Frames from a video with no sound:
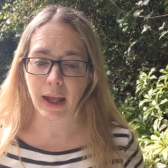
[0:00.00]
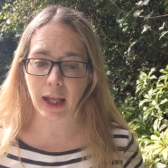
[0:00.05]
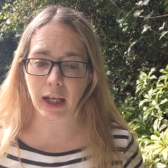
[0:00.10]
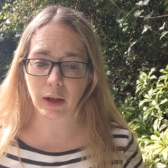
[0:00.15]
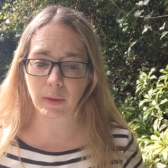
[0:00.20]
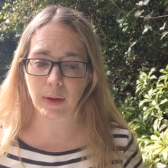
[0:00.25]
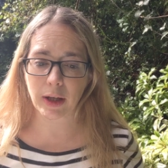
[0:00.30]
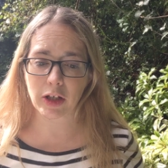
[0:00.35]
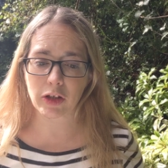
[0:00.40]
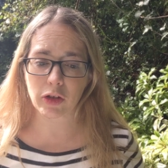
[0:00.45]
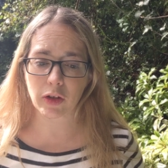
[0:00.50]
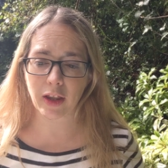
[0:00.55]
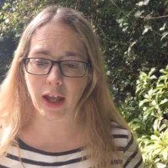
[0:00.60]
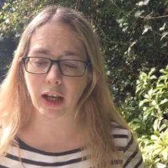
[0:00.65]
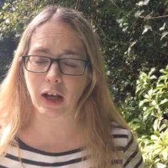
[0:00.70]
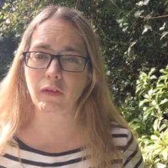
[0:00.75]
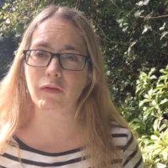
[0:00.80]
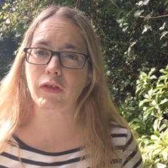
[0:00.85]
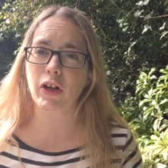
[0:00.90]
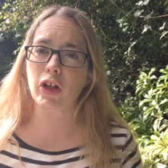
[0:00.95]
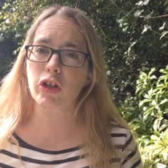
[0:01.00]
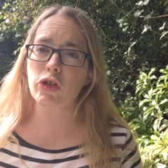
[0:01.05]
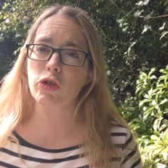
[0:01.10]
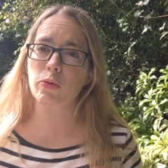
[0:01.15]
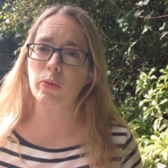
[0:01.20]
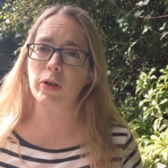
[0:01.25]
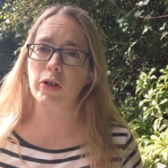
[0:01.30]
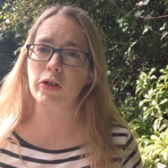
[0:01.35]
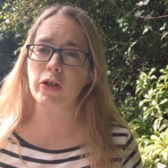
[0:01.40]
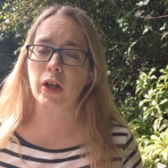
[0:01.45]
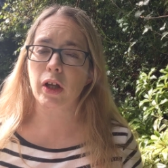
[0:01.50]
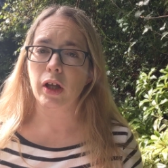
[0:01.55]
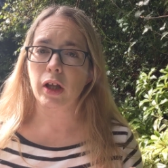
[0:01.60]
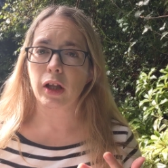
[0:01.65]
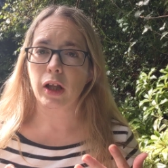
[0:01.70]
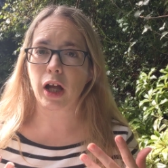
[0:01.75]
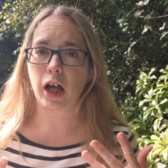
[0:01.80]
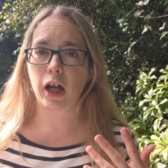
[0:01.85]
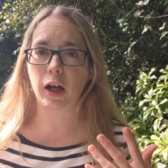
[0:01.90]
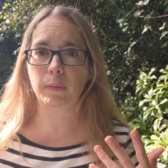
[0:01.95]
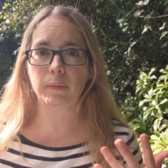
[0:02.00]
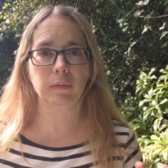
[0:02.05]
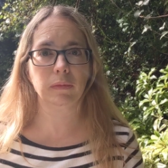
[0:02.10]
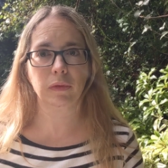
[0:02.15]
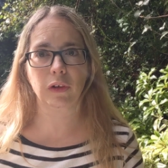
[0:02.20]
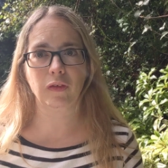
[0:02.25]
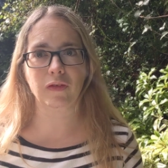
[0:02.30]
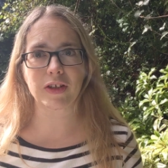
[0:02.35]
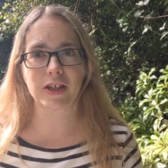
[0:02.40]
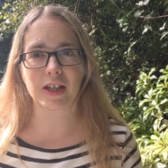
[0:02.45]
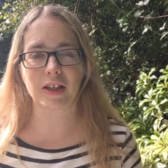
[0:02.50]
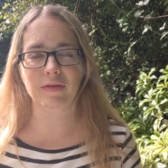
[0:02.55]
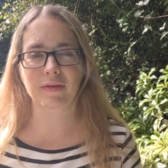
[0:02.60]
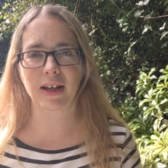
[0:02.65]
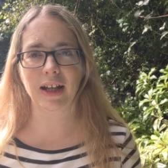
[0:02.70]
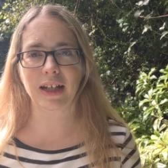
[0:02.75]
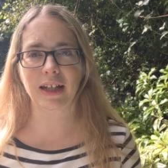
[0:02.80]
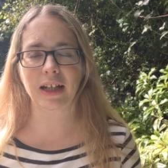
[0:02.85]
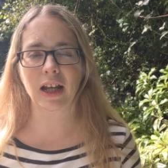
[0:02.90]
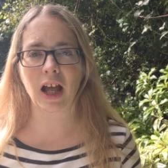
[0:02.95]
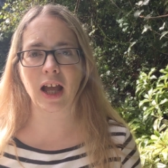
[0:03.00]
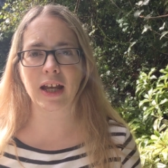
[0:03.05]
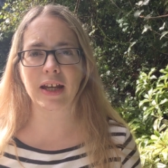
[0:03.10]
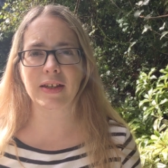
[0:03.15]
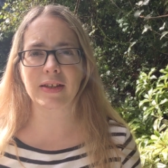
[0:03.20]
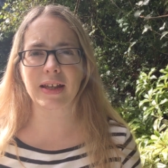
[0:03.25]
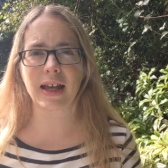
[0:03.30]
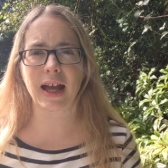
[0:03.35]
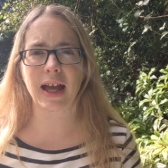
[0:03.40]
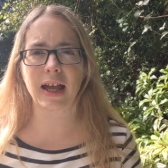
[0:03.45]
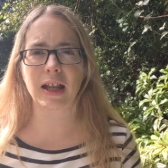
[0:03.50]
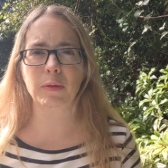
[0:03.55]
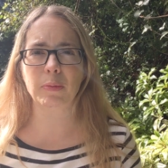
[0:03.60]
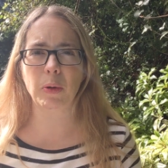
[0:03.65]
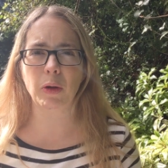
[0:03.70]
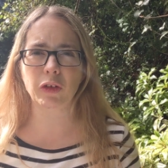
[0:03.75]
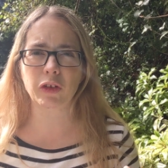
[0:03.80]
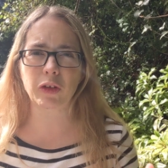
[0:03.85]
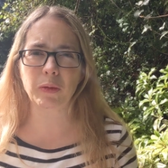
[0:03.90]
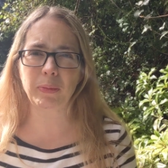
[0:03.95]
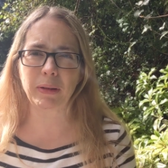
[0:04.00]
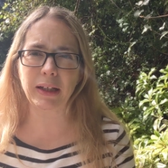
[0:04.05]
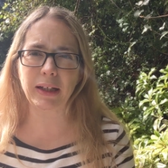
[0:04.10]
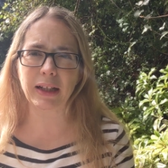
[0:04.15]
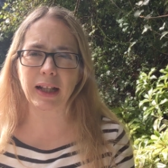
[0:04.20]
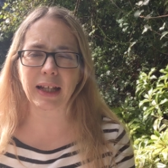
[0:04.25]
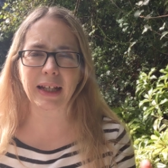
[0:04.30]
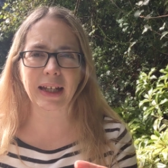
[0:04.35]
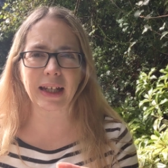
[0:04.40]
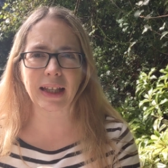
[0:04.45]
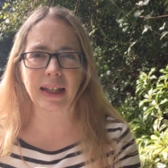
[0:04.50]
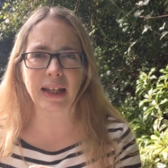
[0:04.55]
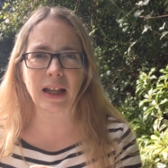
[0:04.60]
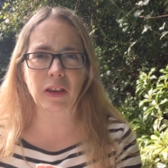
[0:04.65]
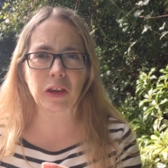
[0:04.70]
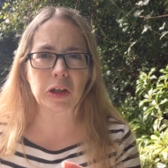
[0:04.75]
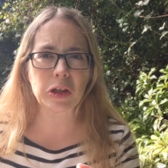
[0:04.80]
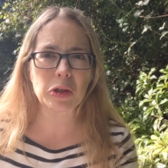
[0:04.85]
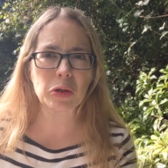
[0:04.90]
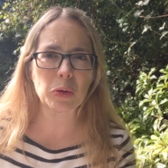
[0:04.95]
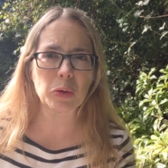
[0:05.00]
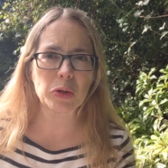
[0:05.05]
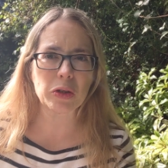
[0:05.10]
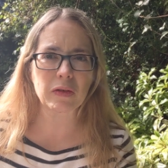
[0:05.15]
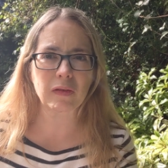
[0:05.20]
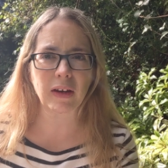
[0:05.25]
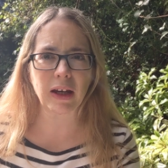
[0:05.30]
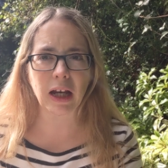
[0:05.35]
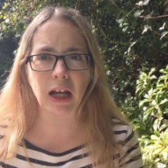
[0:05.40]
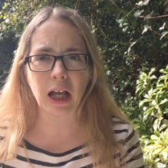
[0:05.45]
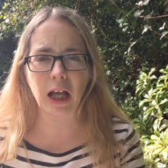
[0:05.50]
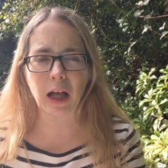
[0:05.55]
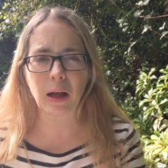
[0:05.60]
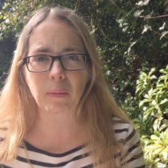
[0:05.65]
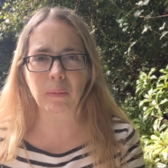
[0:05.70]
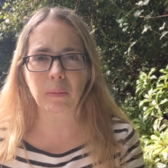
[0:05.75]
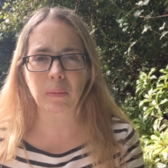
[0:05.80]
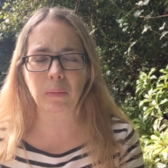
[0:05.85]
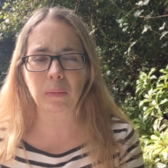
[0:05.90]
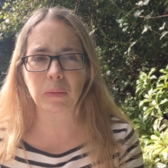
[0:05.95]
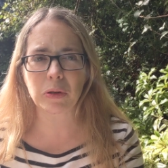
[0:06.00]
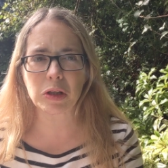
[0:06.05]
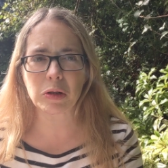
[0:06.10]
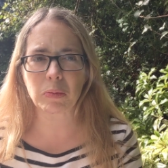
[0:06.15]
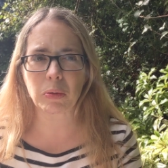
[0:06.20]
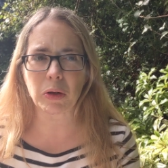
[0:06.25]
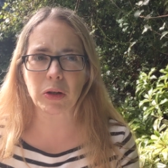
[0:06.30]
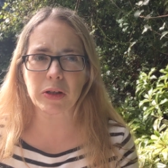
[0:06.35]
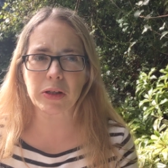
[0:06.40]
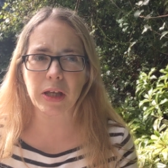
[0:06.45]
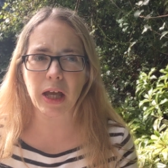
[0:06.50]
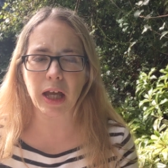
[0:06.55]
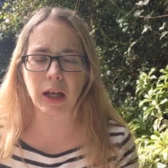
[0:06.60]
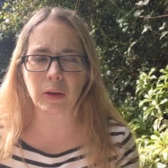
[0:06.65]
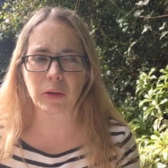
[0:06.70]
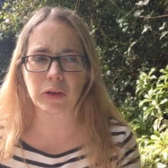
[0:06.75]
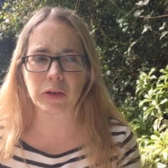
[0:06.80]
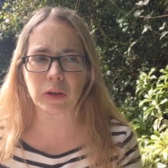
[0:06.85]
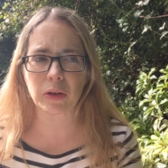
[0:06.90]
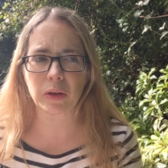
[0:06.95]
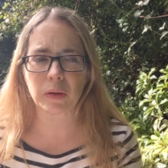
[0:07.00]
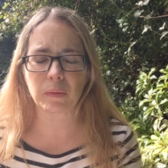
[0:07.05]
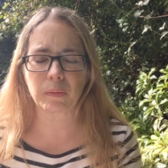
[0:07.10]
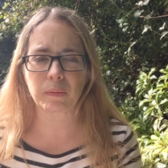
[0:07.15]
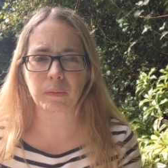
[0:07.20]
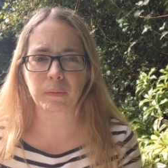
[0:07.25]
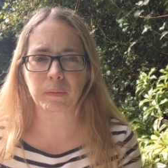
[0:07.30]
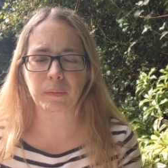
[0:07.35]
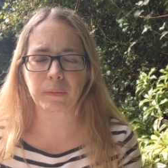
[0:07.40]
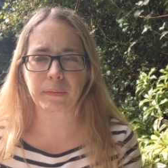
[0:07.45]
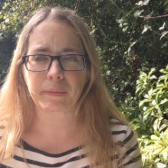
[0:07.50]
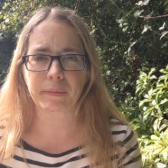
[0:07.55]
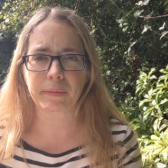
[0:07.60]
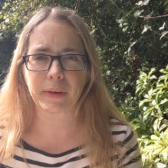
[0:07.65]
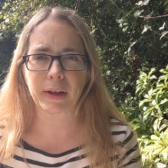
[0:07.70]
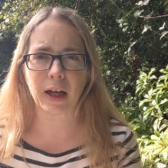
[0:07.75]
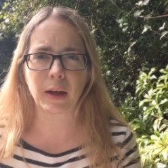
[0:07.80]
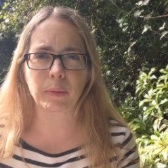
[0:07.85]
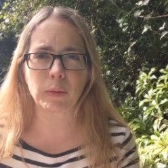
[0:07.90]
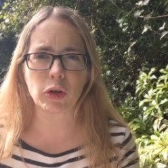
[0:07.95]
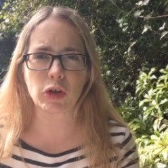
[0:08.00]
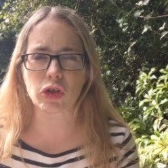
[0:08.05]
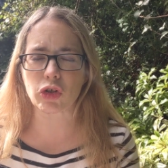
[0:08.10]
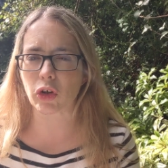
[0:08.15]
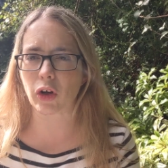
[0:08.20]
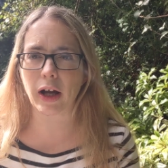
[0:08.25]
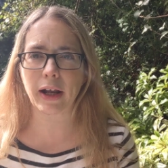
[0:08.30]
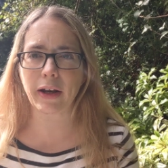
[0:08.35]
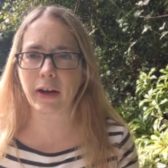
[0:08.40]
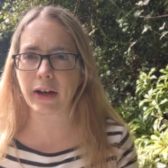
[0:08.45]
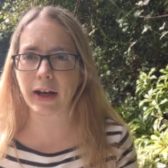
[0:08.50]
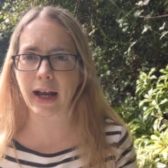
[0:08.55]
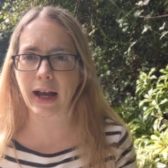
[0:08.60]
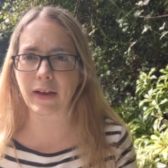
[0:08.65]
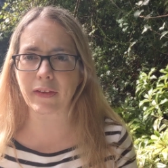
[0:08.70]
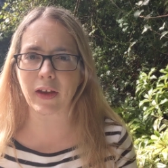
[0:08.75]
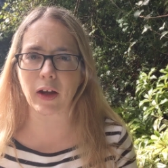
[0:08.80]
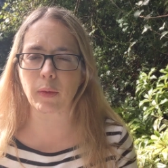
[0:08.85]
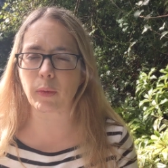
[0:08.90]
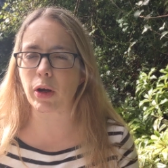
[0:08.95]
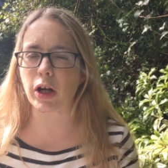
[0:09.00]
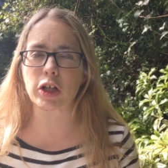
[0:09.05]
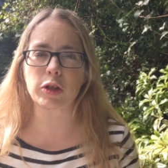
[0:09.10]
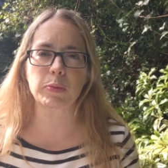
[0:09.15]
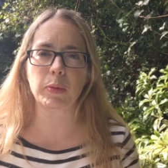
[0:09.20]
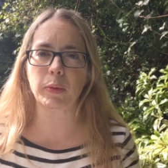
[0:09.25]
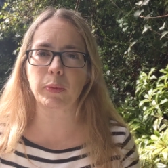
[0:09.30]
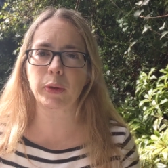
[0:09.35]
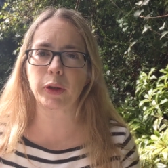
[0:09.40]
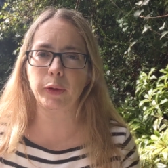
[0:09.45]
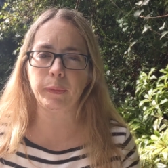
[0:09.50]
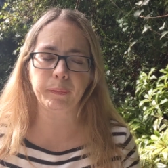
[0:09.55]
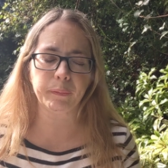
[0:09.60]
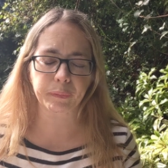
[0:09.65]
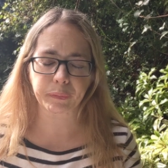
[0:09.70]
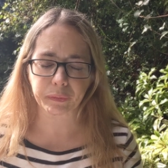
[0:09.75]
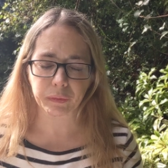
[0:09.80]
Anyway, so that advance was um, obviously really nice and possibly like another source of income to book sales. I'm not sure. I don't know how that works, but we'll,